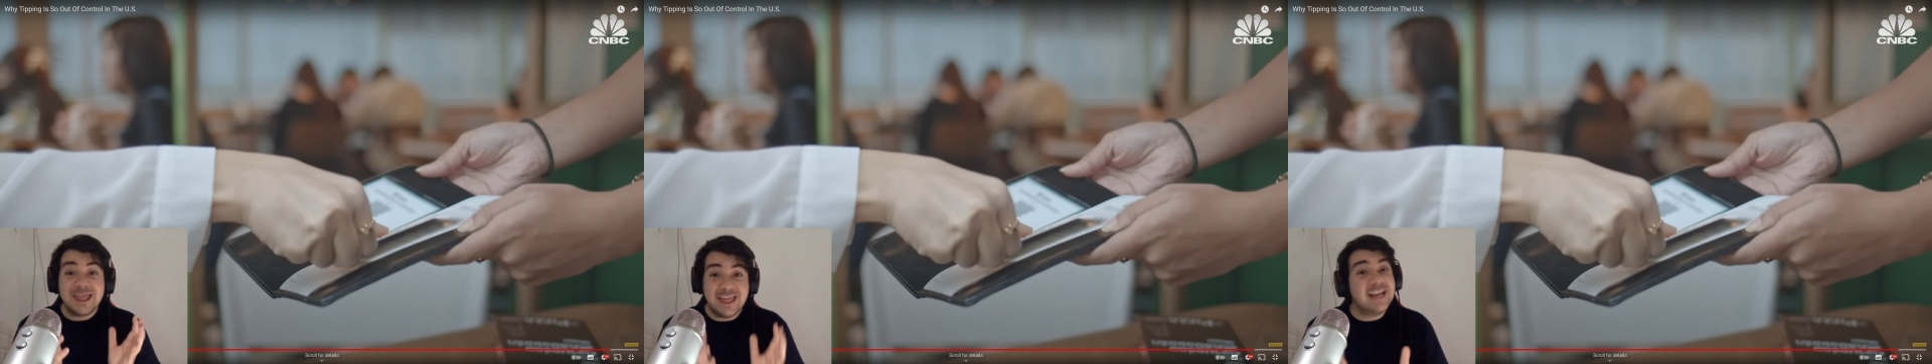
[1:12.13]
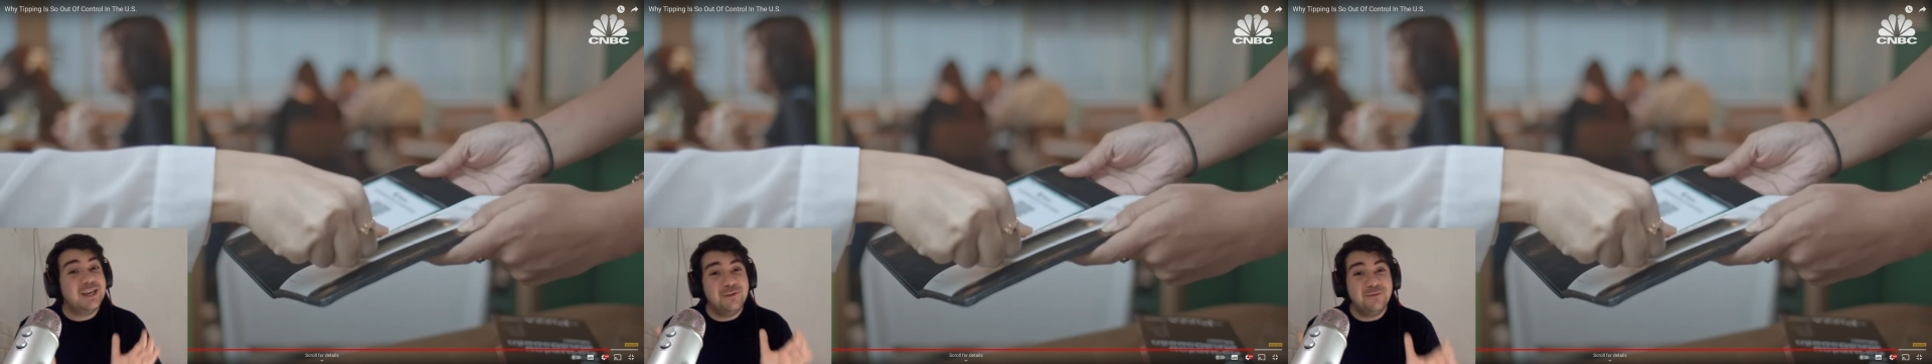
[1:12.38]

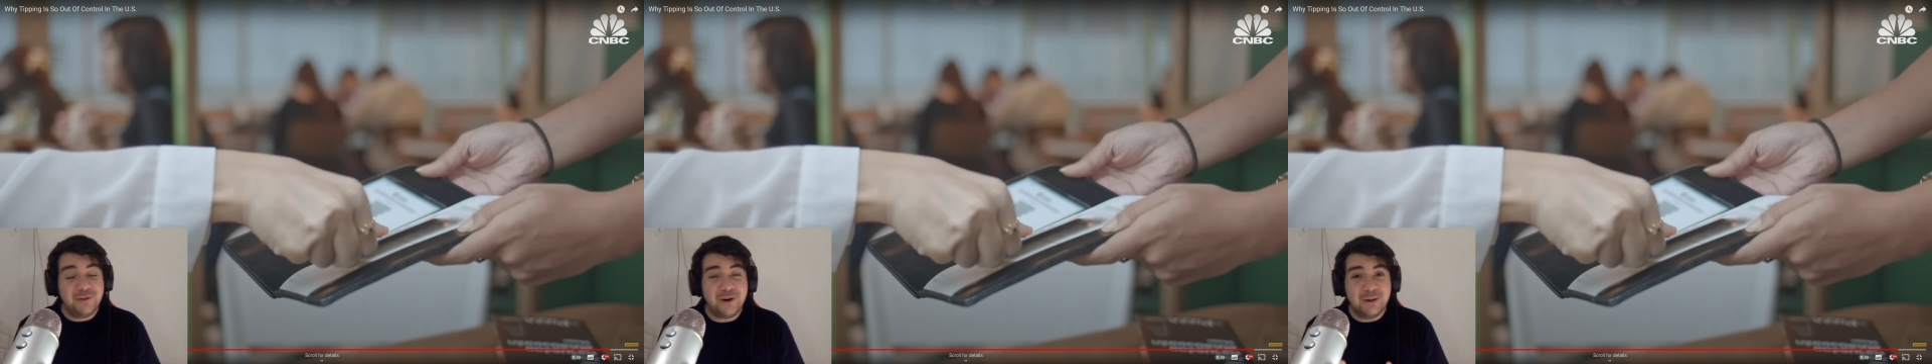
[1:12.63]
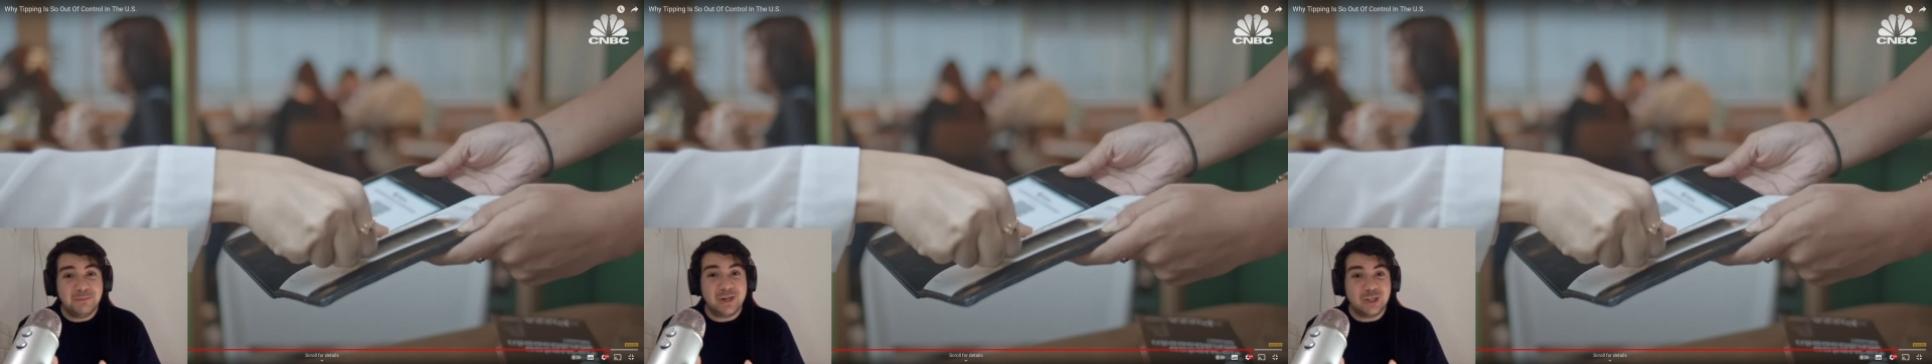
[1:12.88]
Thank you
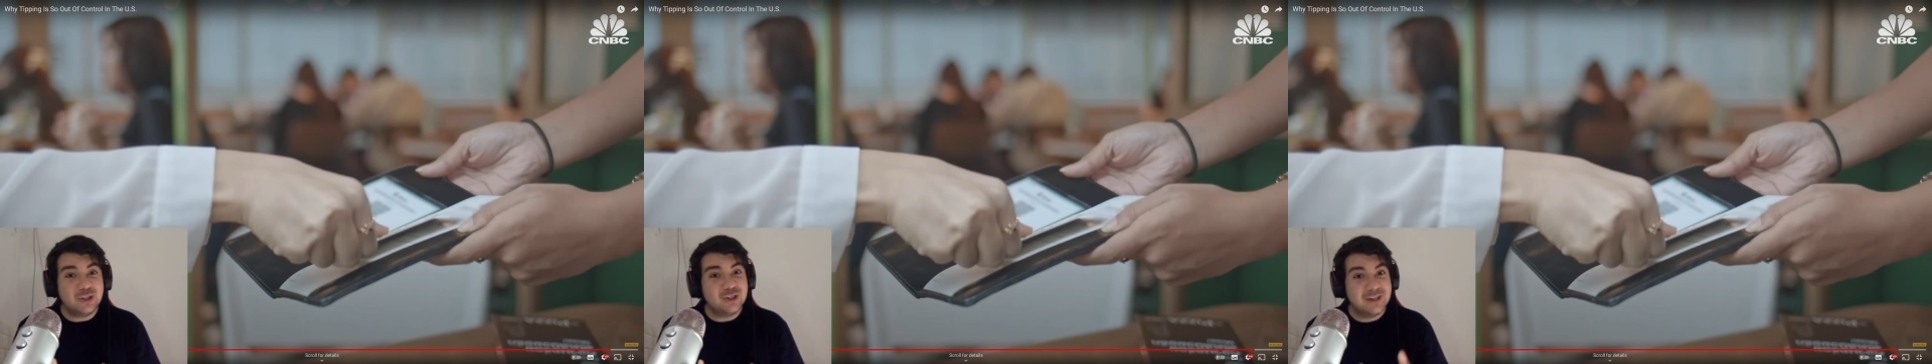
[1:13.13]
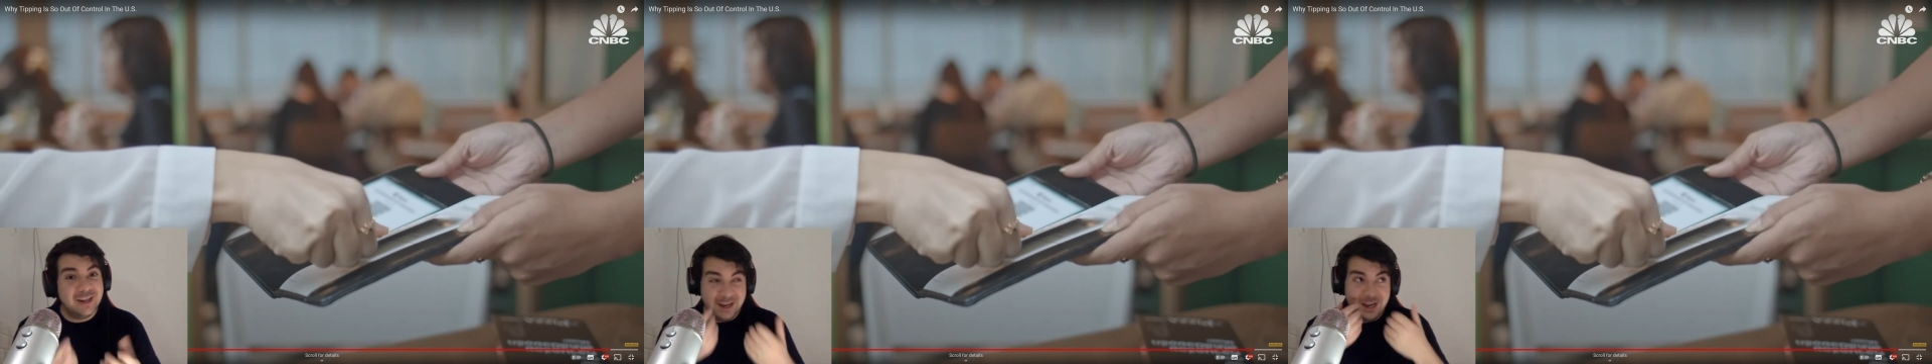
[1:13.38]
very
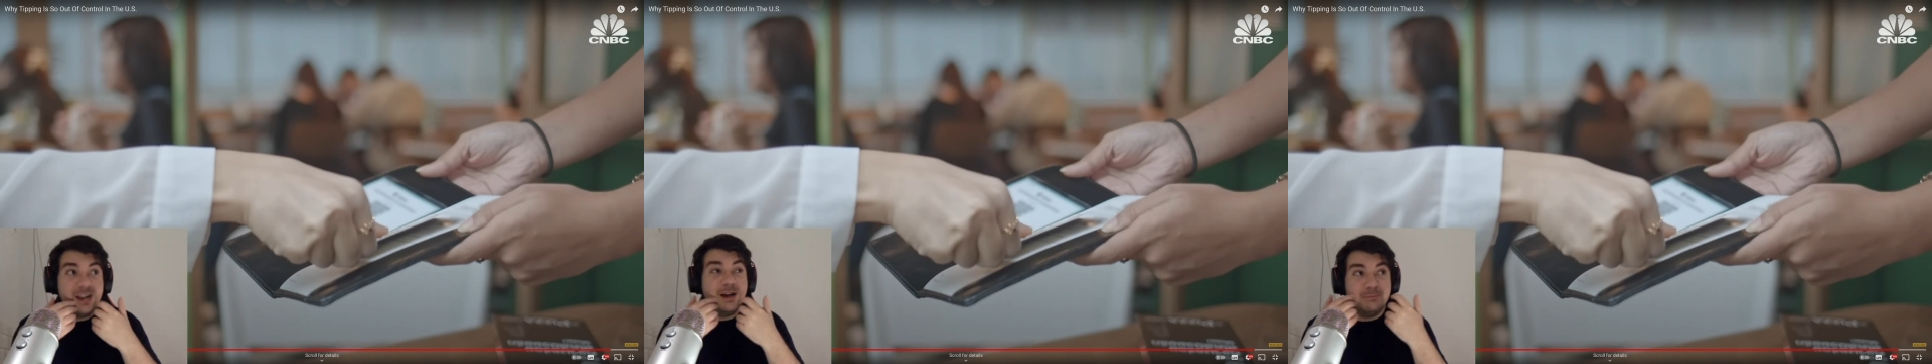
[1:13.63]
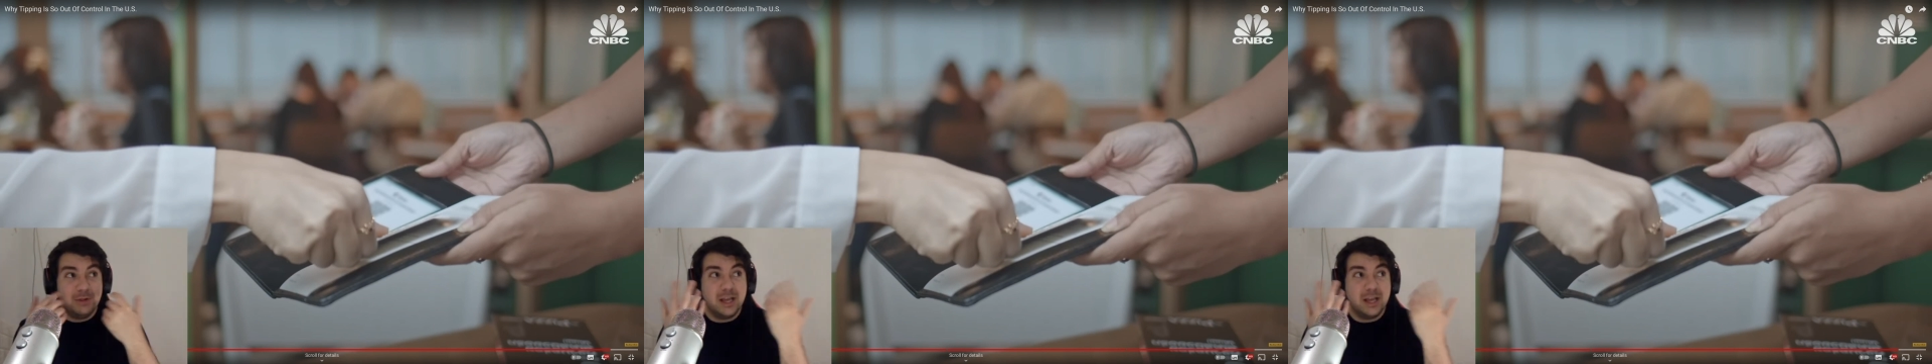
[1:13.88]
much. And I'm